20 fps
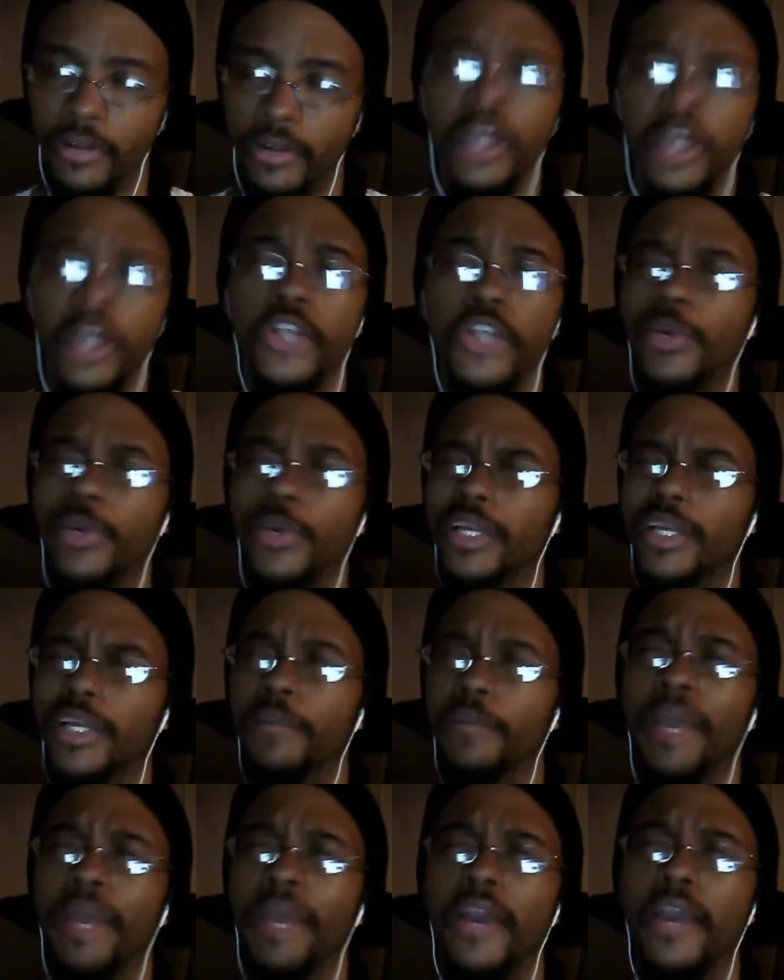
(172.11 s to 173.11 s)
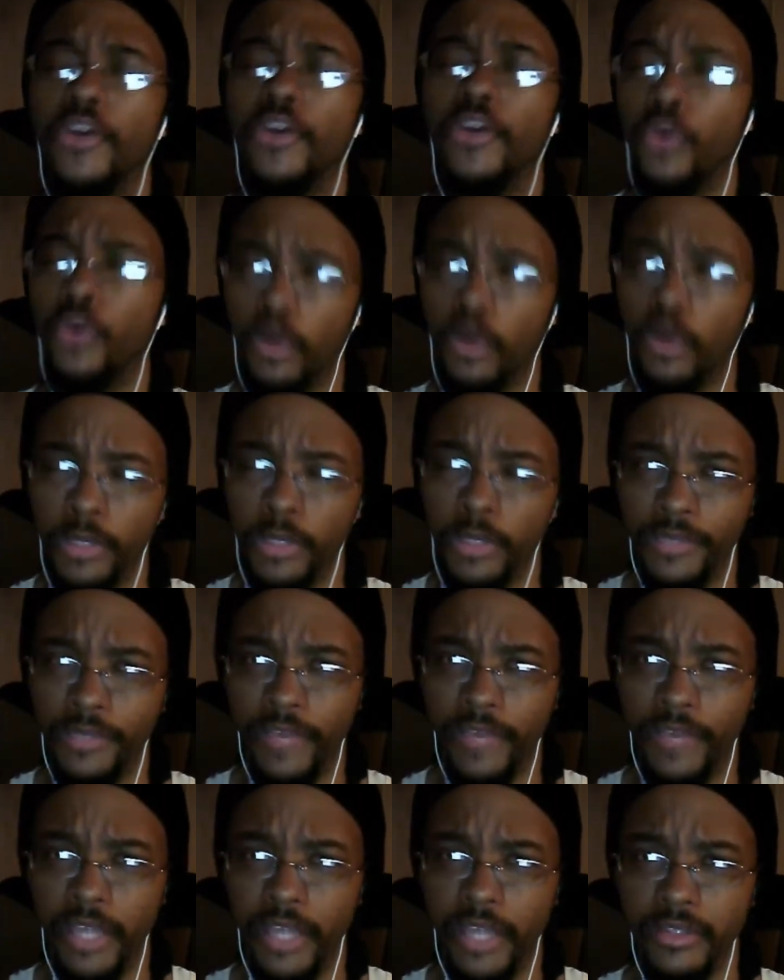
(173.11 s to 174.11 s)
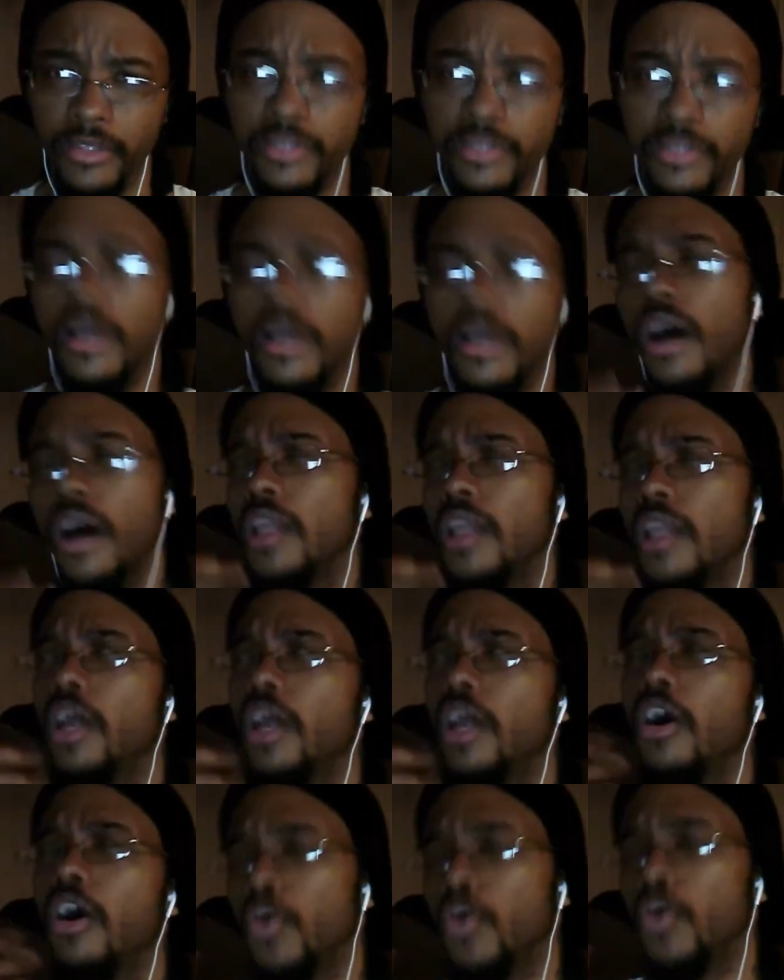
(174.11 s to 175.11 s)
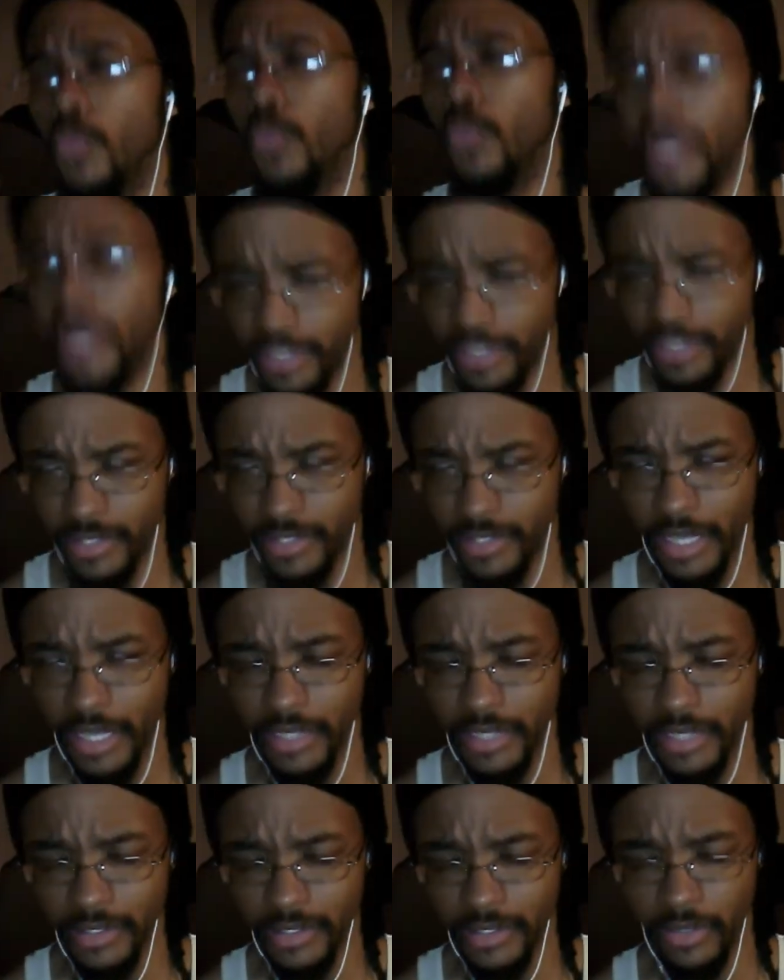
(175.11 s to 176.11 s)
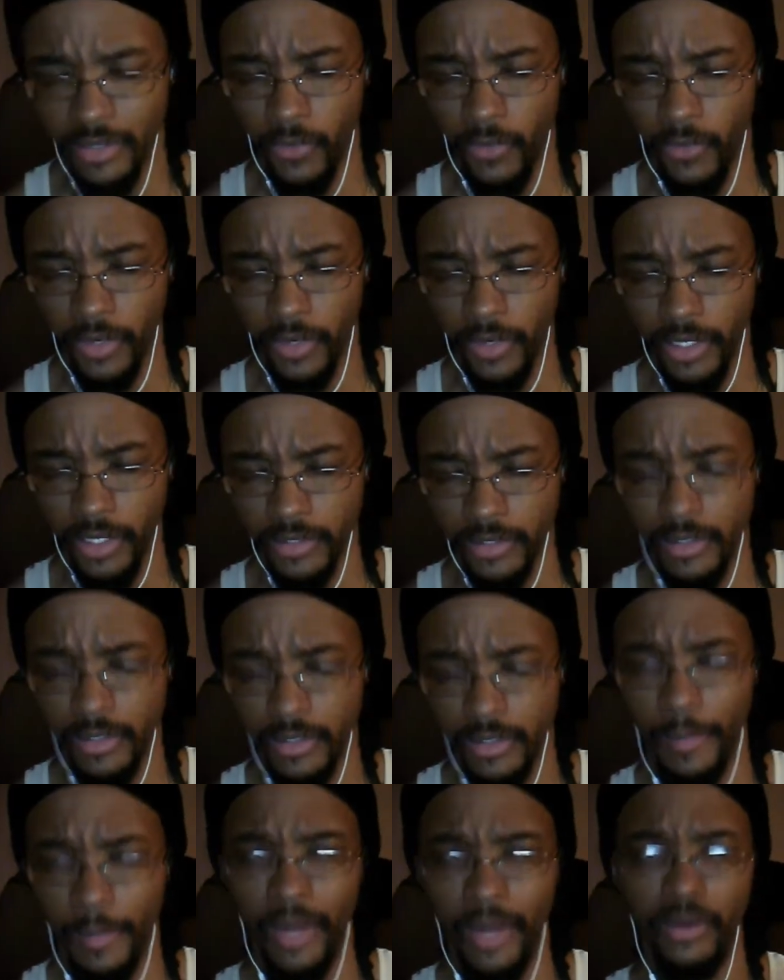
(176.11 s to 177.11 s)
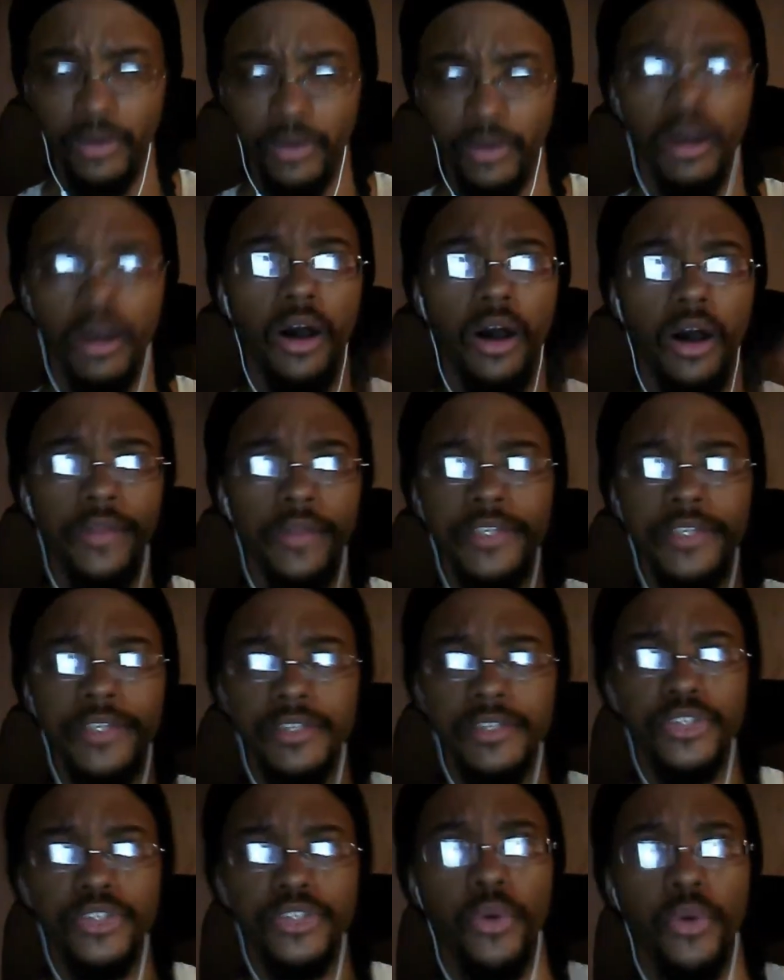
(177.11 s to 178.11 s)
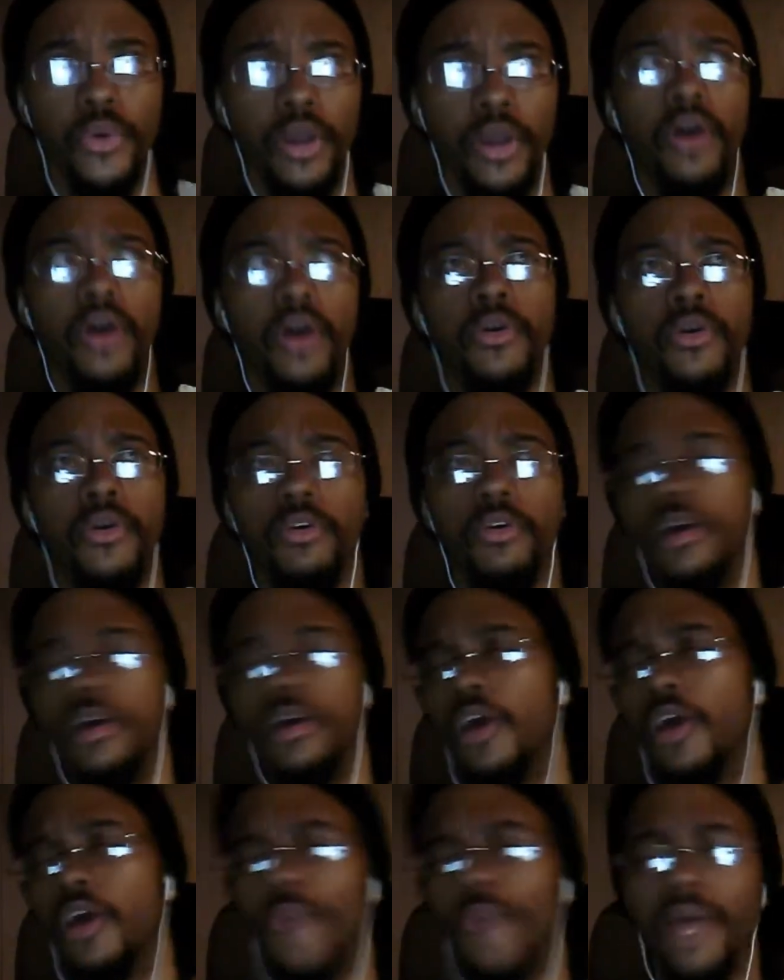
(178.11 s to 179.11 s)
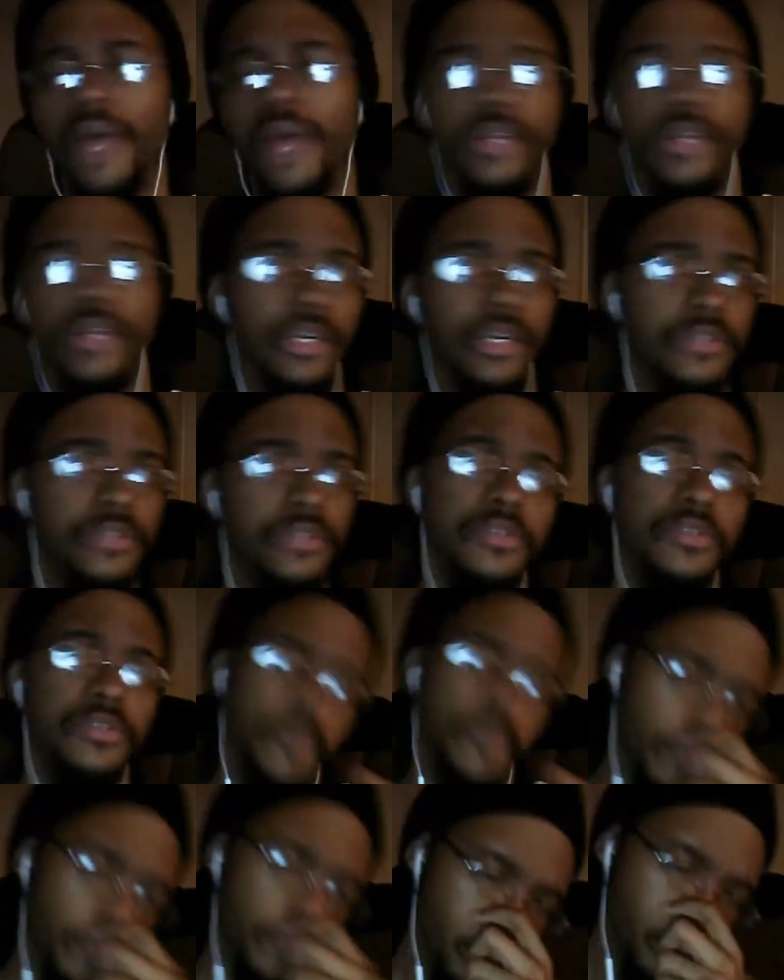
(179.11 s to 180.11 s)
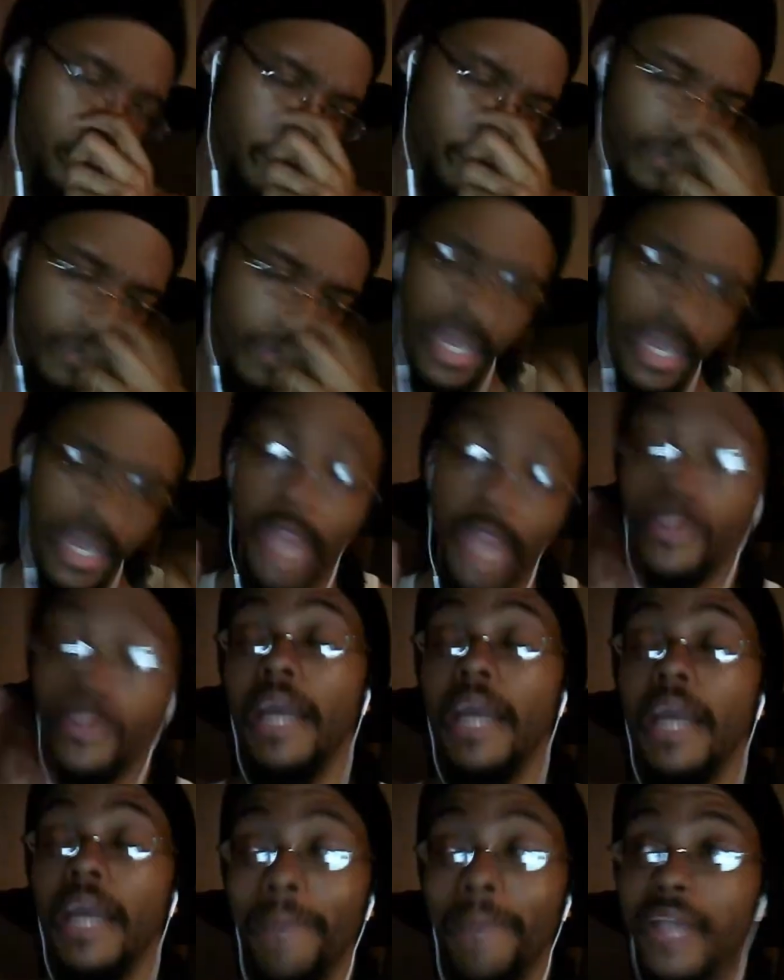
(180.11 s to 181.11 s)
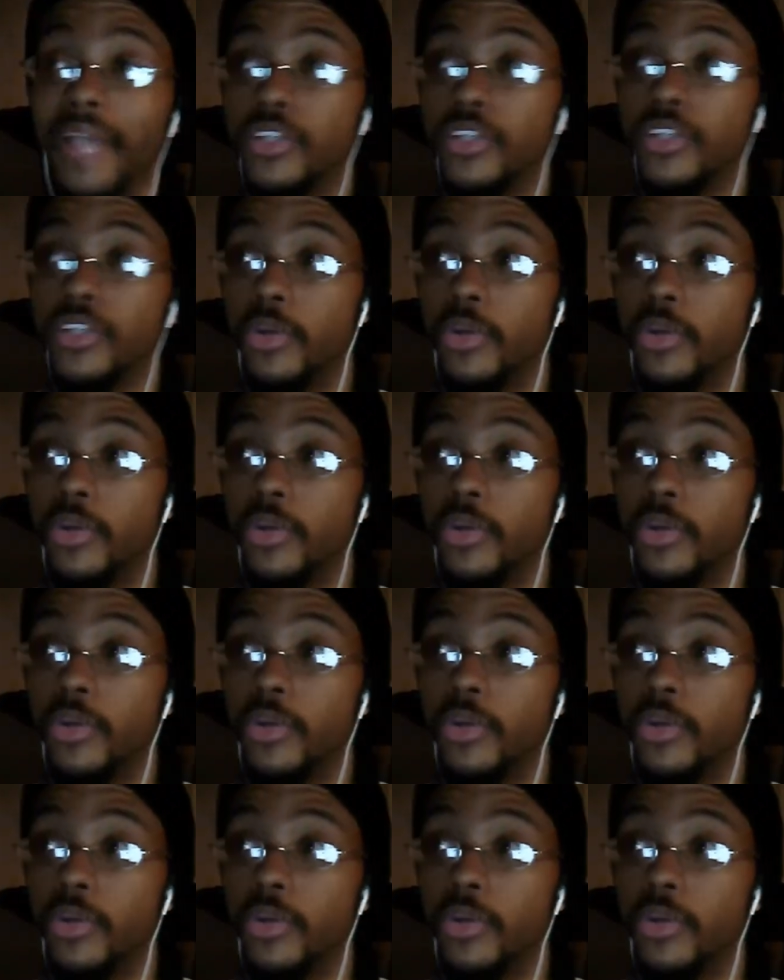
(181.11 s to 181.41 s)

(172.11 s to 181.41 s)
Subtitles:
doing like a paranormal events along with said stories about all these things going on around us. And we got back to those